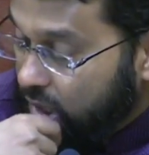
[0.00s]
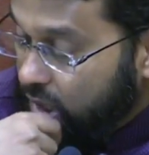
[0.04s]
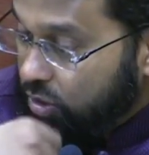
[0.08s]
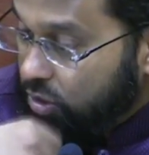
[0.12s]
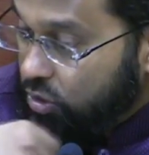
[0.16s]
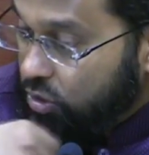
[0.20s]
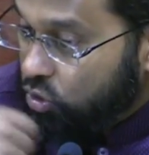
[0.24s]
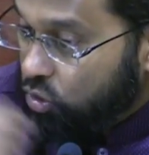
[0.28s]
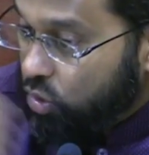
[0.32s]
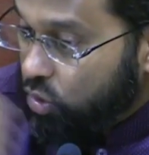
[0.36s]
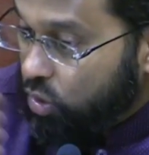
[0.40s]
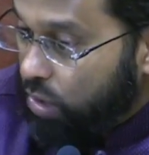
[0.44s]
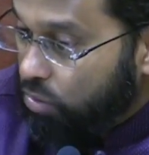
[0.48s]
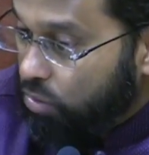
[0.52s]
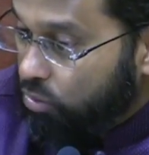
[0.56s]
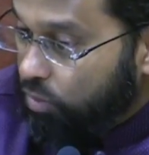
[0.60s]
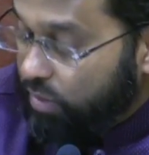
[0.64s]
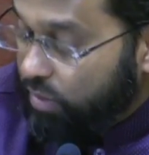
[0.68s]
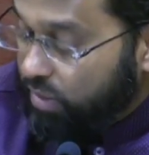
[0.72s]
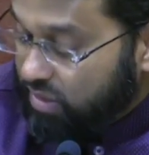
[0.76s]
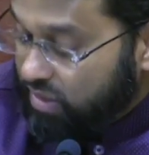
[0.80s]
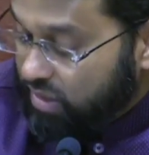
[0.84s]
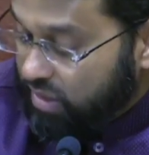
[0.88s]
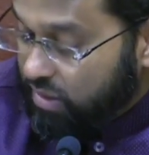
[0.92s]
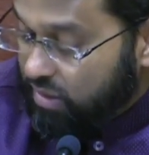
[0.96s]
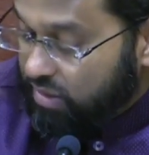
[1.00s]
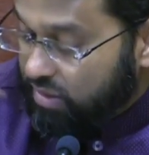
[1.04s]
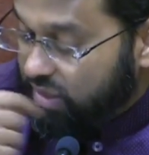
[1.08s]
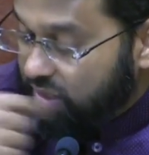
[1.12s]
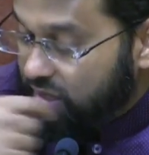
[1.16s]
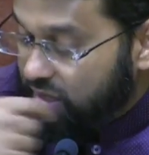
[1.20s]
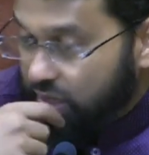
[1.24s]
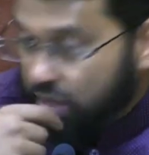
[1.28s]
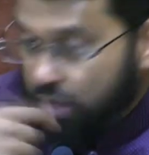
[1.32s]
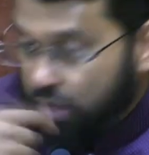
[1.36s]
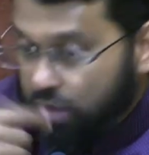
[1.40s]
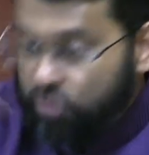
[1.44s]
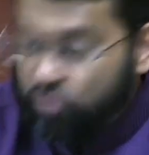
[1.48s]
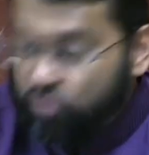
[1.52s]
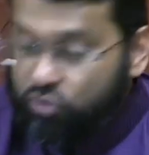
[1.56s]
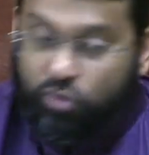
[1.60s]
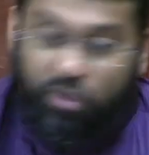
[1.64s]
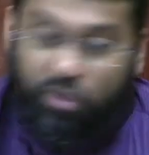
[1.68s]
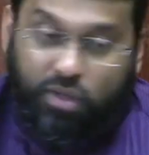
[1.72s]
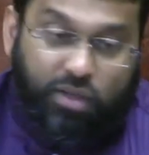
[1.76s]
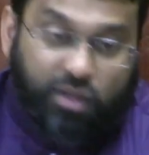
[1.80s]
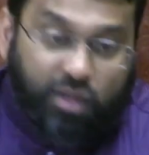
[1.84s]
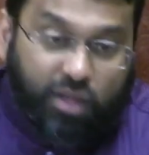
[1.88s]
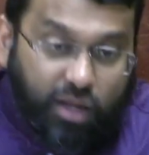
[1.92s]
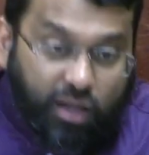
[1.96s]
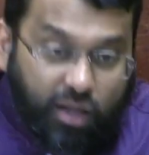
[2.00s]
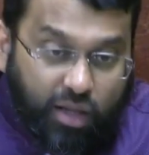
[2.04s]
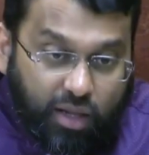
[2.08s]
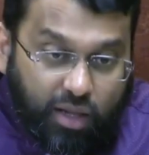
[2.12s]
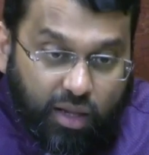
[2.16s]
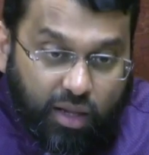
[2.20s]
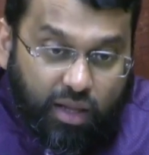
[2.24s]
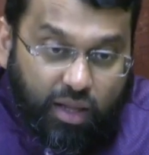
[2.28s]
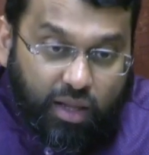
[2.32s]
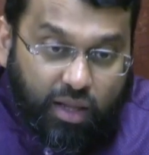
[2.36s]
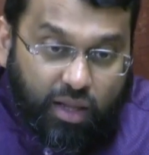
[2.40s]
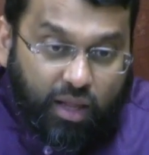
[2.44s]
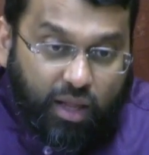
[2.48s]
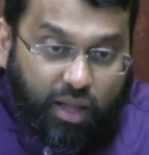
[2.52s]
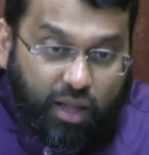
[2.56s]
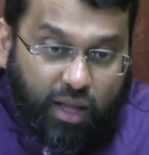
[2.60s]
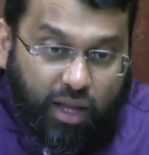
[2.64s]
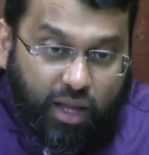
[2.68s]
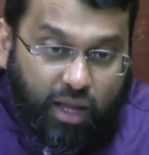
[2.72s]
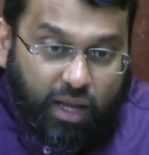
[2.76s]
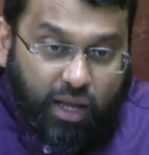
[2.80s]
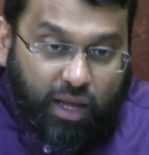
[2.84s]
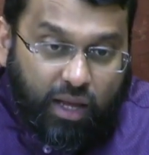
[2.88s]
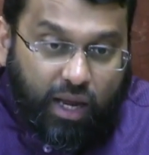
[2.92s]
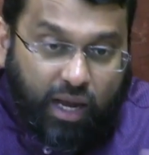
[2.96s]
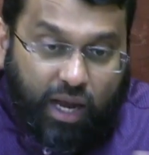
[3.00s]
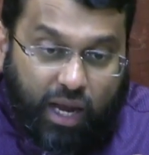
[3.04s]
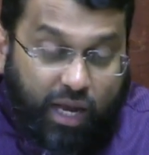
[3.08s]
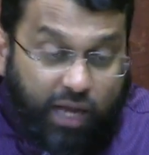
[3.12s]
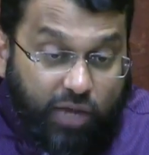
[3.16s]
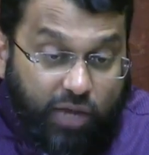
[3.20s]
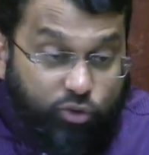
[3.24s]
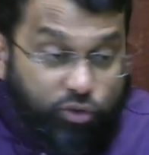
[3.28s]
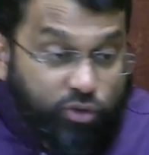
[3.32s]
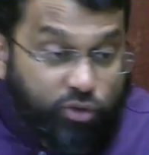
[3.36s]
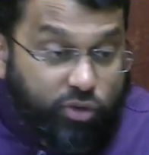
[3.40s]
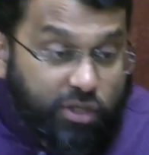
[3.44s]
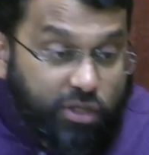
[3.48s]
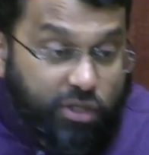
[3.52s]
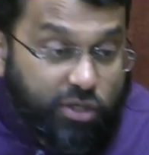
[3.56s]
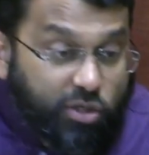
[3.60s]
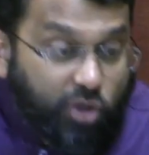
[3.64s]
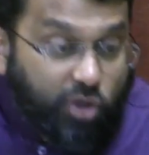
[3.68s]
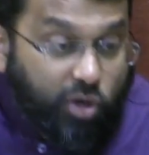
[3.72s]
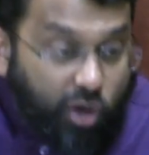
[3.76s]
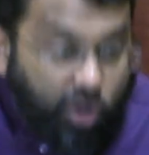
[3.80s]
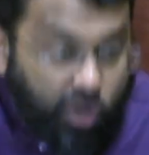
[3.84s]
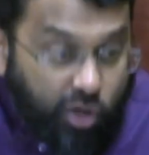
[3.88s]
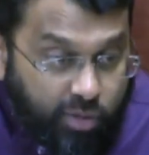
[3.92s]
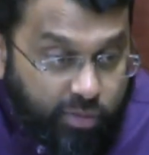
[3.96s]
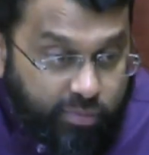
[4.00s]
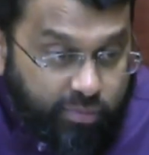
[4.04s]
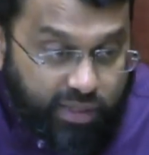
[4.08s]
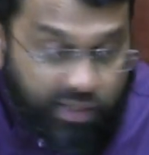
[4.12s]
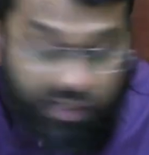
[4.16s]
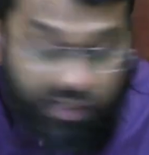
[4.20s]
So Abu Basir said, Ya Rasulullah, you didn't call me.